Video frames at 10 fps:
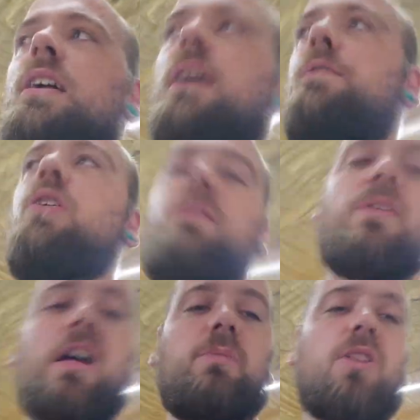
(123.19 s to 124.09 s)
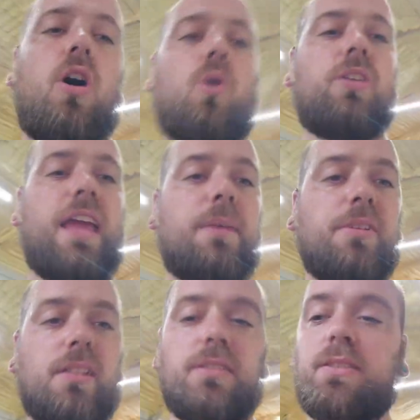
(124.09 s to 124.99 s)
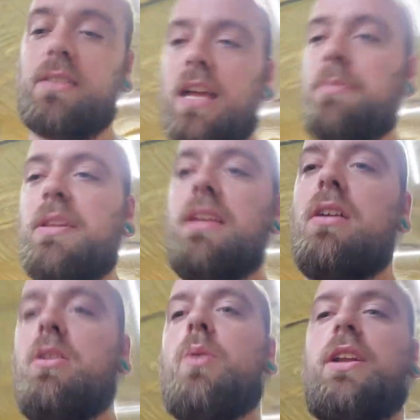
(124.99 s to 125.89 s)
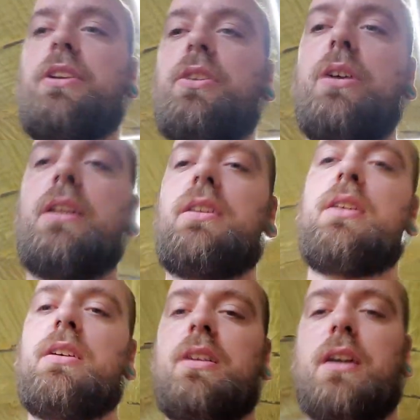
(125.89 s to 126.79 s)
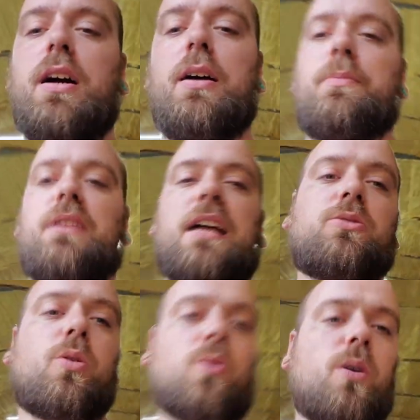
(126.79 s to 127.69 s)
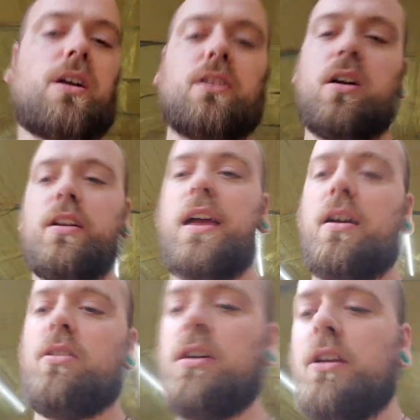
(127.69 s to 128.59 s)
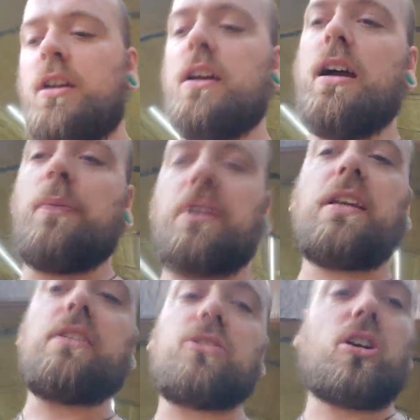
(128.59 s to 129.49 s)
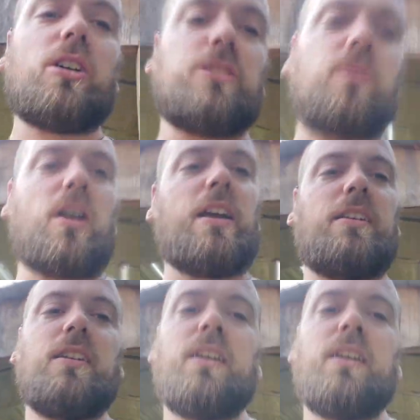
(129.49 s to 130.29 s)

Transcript: If you can find them on an old ambulance, that'd be the only way to do it. Um, but that's what we're working on now. I'm gonna get the charging right.